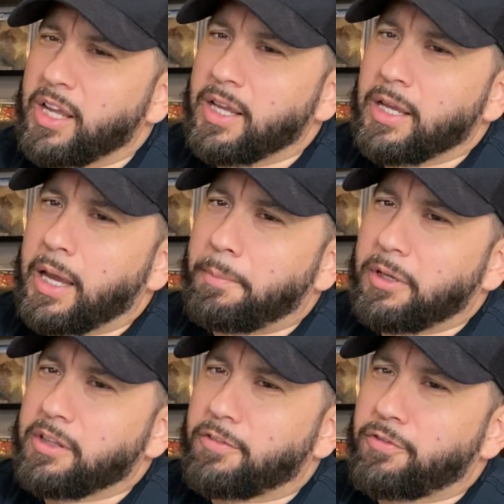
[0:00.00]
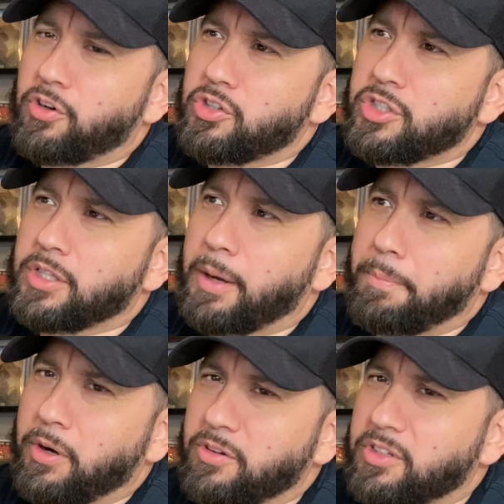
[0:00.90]
I believe the first
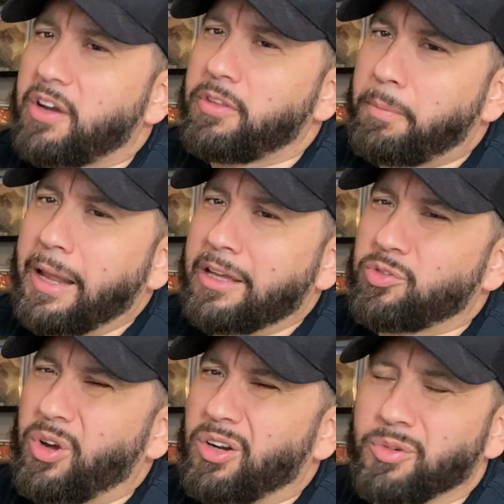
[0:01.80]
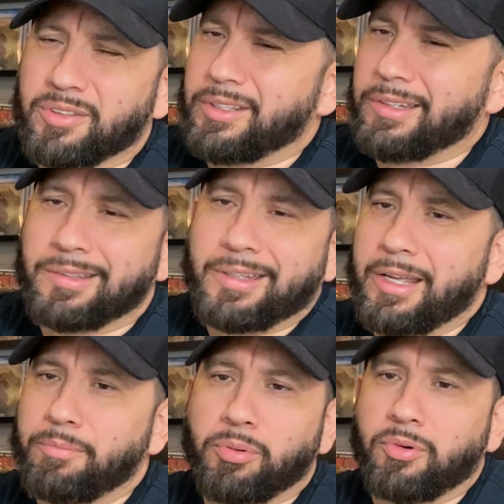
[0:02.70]
appearance of the Black Swan was in
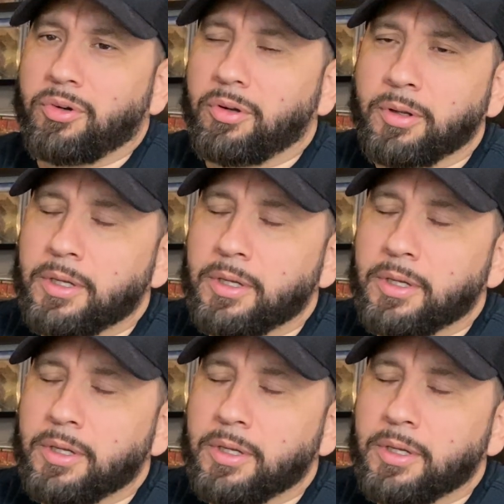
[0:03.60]
Deadpool